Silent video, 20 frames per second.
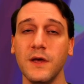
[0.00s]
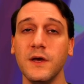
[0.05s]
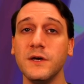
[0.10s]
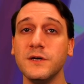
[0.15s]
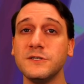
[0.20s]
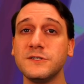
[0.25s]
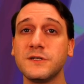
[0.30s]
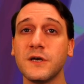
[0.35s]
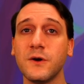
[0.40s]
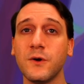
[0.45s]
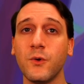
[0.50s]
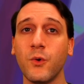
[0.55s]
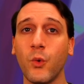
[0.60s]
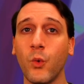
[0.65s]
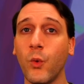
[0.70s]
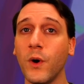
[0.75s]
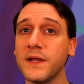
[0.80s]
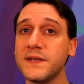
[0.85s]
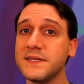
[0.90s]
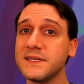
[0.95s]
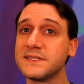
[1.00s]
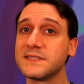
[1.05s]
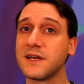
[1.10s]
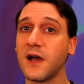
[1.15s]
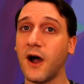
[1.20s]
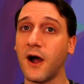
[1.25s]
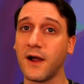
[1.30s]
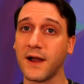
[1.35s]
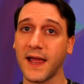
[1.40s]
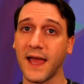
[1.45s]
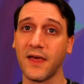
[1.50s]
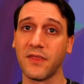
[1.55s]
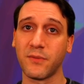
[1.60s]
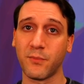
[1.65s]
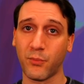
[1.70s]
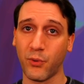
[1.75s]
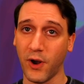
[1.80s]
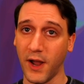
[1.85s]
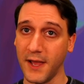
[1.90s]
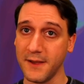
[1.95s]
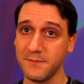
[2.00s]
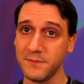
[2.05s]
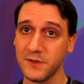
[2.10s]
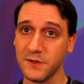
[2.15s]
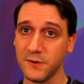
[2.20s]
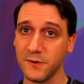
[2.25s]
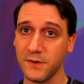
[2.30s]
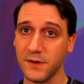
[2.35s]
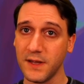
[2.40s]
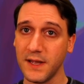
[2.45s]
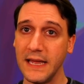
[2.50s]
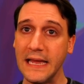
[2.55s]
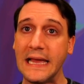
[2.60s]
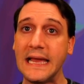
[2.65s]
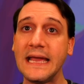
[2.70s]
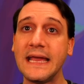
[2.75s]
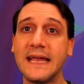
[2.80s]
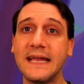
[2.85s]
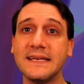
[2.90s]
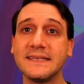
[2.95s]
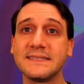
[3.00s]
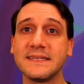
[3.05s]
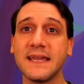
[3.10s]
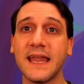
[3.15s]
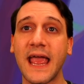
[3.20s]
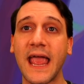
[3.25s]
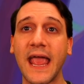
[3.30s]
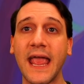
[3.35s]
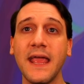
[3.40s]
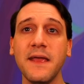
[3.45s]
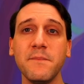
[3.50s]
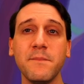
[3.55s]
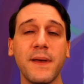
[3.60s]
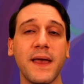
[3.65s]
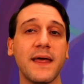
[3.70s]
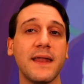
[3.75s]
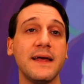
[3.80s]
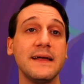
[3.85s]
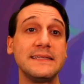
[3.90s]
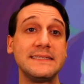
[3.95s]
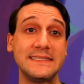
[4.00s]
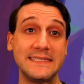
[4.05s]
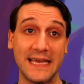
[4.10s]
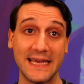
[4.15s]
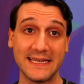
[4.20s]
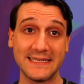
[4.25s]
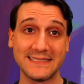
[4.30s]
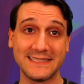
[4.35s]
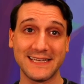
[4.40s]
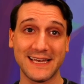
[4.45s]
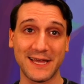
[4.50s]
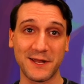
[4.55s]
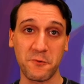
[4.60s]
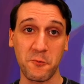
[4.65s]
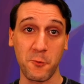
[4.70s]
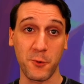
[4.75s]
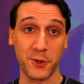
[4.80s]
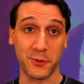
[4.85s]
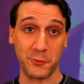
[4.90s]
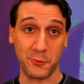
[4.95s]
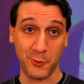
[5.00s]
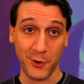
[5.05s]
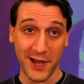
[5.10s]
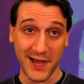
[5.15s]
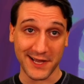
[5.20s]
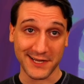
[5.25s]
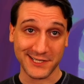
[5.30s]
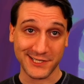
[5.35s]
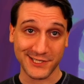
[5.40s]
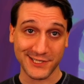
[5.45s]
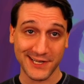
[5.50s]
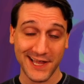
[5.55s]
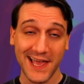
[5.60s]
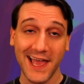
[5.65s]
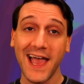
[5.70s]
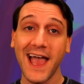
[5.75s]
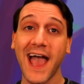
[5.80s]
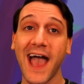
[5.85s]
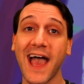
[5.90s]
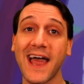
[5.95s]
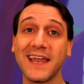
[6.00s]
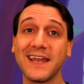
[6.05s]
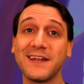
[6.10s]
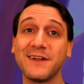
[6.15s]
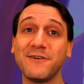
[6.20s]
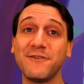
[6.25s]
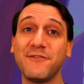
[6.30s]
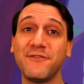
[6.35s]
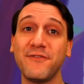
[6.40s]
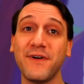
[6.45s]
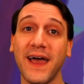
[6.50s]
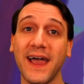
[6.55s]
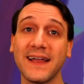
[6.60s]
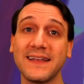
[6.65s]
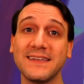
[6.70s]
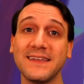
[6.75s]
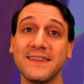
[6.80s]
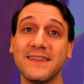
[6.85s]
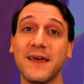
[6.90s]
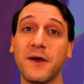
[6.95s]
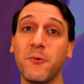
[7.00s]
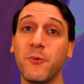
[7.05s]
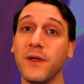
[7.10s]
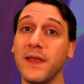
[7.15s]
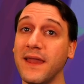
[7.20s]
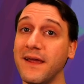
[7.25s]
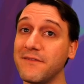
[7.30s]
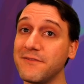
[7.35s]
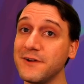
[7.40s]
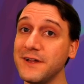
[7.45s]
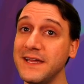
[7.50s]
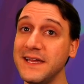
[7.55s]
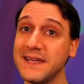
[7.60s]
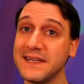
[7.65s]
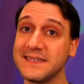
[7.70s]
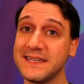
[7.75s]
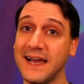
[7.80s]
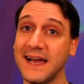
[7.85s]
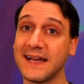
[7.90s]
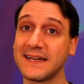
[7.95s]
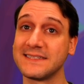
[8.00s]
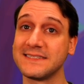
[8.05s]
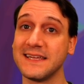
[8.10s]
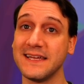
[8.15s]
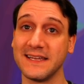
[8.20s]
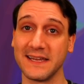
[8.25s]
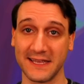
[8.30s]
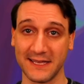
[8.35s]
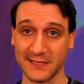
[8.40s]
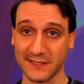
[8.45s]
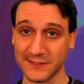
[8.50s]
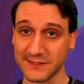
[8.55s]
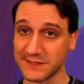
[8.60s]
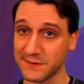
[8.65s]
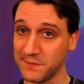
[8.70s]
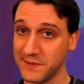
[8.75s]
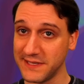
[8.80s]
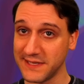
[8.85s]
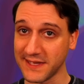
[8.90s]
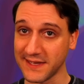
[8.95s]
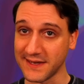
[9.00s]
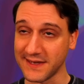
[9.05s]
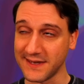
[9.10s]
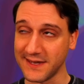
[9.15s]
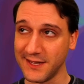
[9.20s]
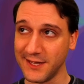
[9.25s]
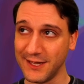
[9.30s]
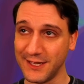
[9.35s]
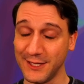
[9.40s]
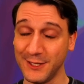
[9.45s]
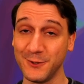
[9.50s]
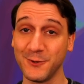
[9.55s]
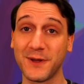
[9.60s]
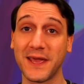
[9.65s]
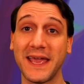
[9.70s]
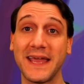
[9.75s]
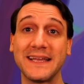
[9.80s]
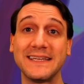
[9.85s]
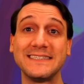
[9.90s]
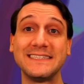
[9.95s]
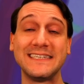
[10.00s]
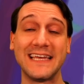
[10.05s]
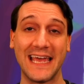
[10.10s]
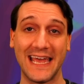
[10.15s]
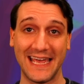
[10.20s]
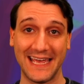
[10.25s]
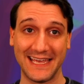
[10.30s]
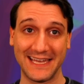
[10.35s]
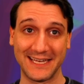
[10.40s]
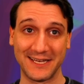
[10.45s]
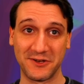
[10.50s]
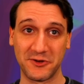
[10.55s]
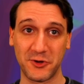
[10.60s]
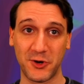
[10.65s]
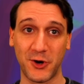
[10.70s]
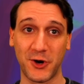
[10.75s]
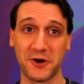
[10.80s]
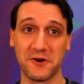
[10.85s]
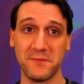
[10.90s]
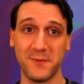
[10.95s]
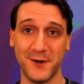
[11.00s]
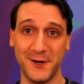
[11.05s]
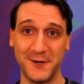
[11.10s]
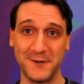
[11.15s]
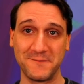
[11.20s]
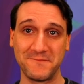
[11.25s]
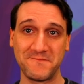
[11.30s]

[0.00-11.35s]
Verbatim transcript: So what does Kargath Prime do? He's an 8 mana 10/10 with Rush, and an effect that whenever he attacks and kills a minion, you gain 10 armor.